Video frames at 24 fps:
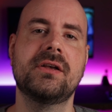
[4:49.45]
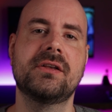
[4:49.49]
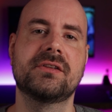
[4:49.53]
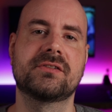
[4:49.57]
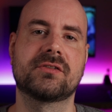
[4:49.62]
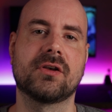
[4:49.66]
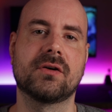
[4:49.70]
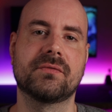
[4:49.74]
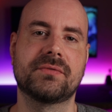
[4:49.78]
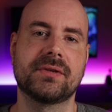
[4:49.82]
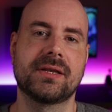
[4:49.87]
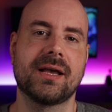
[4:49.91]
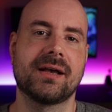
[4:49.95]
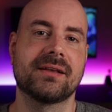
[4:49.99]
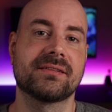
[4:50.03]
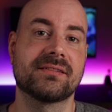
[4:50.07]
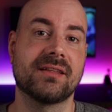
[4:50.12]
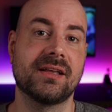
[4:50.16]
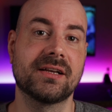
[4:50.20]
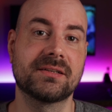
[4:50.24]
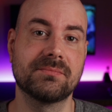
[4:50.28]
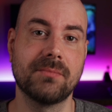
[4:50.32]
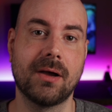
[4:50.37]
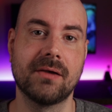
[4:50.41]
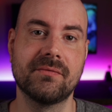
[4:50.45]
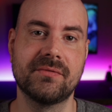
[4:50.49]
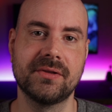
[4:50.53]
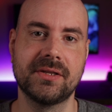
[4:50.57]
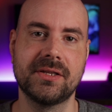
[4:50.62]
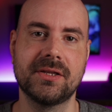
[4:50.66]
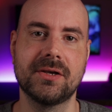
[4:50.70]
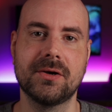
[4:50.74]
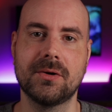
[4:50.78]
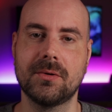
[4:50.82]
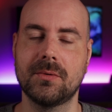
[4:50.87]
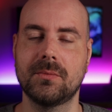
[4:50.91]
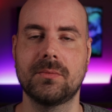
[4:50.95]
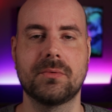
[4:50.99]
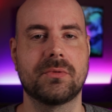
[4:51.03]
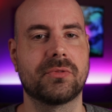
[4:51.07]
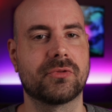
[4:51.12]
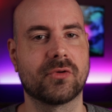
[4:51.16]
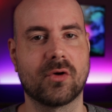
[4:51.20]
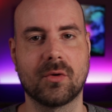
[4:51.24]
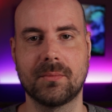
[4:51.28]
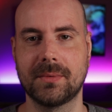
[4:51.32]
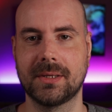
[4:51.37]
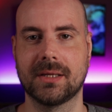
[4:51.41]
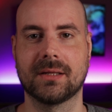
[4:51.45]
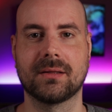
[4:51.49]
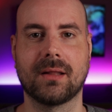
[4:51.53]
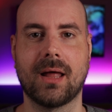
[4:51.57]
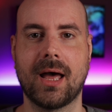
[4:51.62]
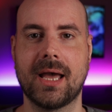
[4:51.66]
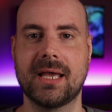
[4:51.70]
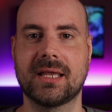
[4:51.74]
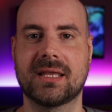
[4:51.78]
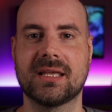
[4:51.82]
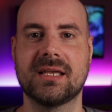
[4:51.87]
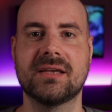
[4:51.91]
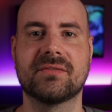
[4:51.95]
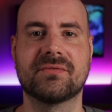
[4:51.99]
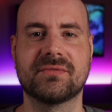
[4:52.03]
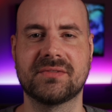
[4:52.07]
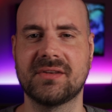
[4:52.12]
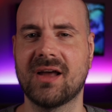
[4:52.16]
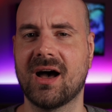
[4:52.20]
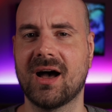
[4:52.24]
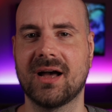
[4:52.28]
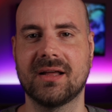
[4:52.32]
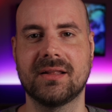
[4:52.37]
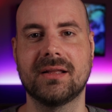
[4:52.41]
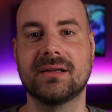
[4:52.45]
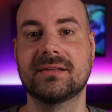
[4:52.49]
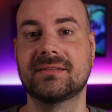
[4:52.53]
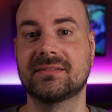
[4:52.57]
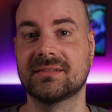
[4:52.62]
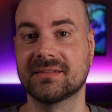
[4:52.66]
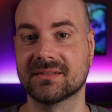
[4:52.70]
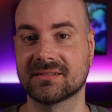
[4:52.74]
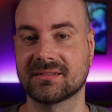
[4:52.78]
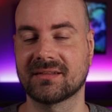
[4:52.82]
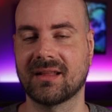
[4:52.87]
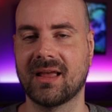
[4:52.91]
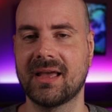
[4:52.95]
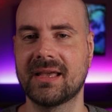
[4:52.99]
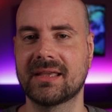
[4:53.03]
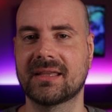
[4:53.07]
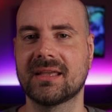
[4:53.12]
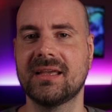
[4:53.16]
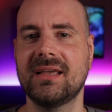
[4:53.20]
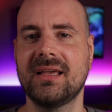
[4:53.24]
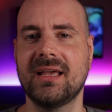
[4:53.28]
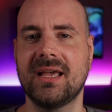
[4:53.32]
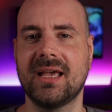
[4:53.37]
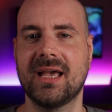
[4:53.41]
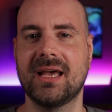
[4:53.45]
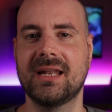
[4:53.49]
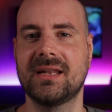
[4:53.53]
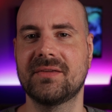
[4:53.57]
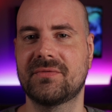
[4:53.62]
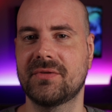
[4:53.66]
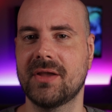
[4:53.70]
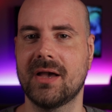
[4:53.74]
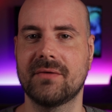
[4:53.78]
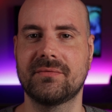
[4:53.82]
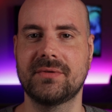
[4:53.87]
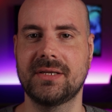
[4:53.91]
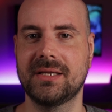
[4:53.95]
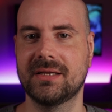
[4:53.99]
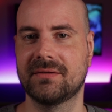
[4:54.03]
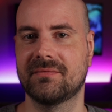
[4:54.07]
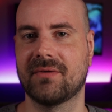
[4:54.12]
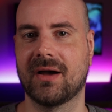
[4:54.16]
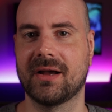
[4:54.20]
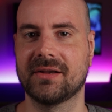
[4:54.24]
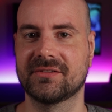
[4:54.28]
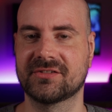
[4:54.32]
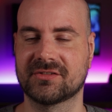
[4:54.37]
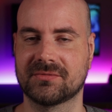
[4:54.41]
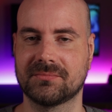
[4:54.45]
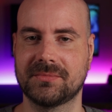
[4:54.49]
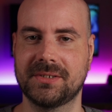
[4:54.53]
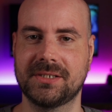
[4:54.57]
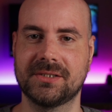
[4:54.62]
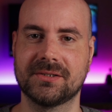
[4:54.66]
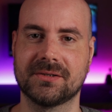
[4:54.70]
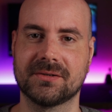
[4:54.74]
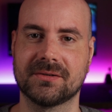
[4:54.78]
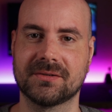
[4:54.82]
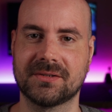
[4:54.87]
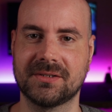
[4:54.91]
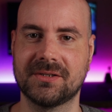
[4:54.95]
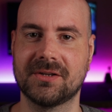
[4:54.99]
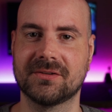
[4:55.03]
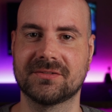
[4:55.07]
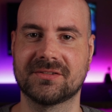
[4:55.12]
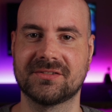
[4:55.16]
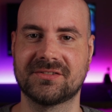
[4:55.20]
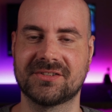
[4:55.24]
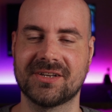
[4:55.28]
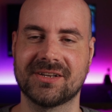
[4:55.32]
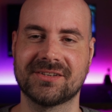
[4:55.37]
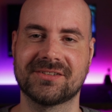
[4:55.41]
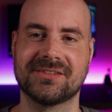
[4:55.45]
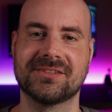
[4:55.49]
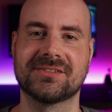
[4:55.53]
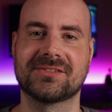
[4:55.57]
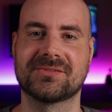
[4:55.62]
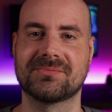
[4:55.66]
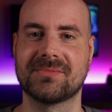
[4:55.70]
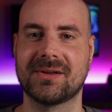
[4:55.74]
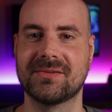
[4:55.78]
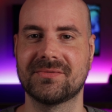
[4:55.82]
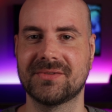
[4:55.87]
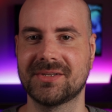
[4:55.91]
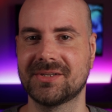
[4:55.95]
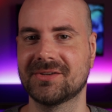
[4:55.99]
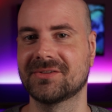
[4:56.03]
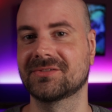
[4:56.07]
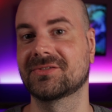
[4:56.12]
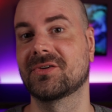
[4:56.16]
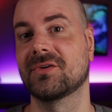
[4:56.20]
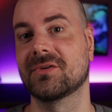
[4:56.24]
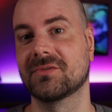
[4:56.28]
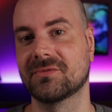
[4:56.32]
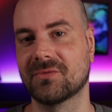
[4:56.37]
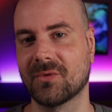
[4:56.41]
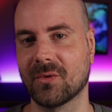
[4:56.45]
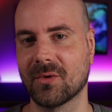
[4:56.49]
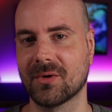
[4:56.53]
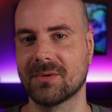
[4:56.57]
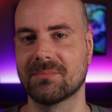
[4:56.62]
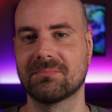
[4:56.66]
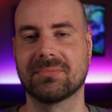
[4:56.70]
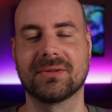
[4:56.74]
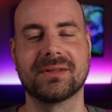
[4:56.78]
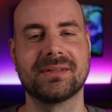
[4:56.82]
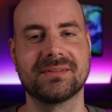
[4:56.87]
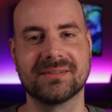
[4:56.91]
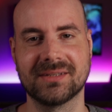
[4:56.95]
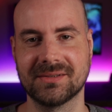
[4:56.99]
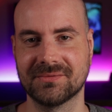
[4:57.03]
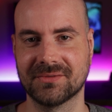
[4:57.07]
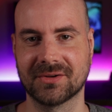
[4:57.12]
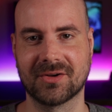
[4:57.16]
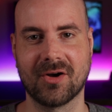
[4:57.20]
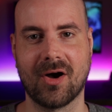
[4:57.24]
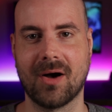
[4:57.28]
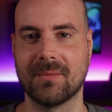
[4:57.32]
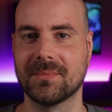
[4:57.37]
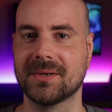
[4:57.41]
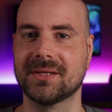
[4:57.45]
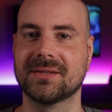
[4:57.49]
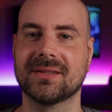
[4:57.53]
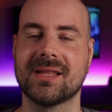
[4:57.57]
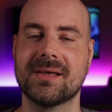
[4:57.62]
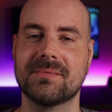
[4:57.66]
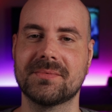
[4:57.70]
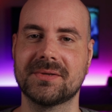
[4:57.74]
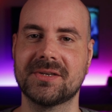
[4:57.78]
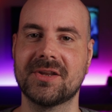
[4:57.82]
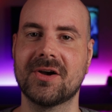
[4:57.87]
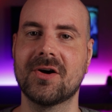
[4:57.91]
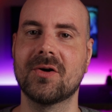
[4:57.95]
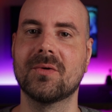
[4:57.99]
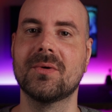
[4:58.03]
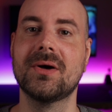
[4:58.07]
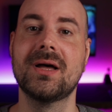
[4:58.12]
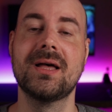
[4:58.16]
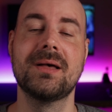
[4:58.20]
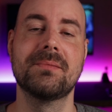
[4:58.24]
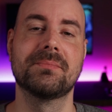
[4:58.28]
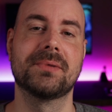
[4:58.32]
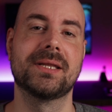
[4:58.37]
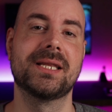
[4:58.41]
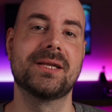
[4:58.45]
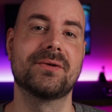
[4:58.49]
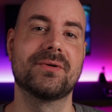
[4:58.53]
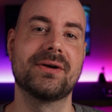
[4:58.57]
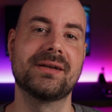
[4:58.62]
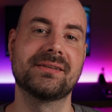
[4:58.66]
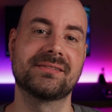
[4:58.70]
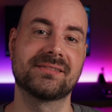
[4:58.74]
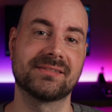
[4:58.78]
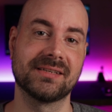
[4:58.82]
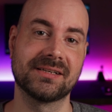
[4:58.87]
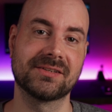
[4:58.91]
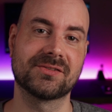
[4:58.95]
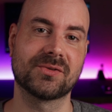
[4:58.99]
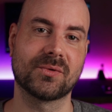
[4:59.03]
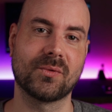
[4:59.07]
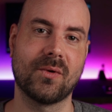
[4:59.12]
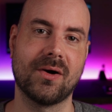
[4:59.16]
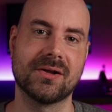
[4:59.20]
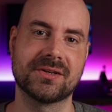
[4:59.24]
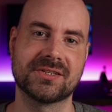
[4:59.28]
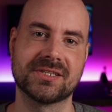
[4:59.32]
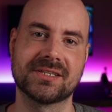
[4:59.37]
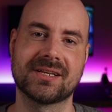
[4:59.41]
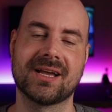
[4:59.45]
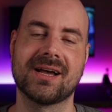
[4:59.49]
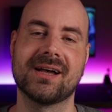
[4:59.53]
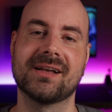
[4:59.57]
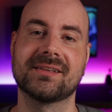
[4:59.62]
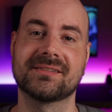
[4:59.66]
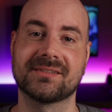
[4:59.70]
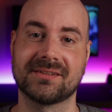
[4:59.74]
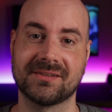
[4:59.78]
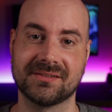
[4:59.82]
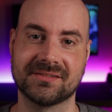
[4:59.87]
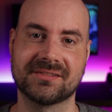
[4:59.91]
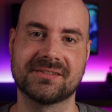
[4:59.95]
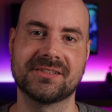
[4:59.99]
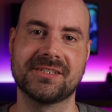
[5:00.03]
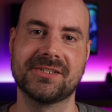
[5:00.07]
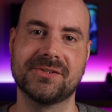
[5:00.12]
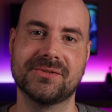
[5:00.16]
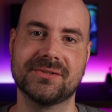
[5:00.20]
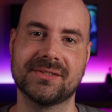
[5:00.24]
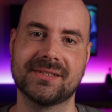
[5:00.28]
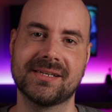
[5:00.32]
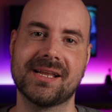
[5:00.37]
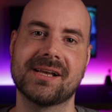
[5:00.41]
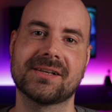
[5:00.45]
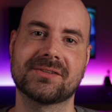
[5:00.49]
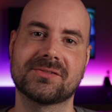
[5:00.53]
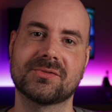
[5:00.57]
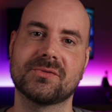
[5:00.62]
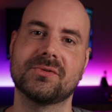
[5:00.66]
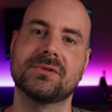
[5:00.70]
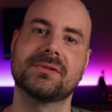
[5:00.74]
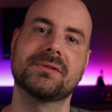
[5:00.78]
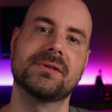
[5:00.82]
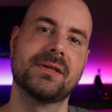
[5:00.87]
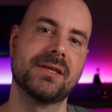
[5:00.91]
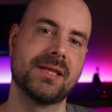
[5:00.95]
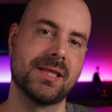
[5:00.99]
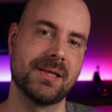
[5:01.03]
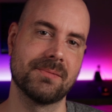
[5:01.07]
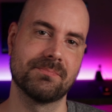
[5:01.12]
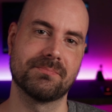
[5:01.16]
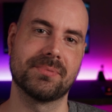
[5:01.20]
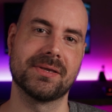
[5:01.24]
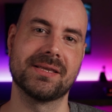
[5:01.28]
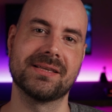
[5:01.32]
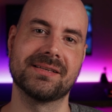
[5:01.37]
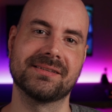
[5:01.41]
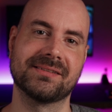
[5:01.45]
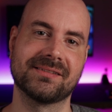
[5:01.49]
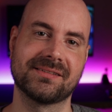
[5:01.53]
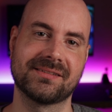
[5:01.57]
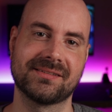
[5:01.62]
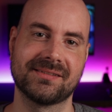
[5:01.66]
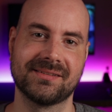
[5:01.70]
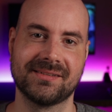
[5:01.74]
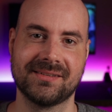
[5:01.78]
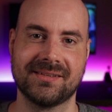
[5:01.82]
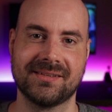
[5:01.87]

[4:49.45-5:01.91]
So if you guys liked my video, throw me a like. If not, a dislike. And if you have any advice for me or, suggestions for my videos going forward, please leave a comment and let me know. But anyways, thanks for watching, guys, and I'll see you in the next one. Peace.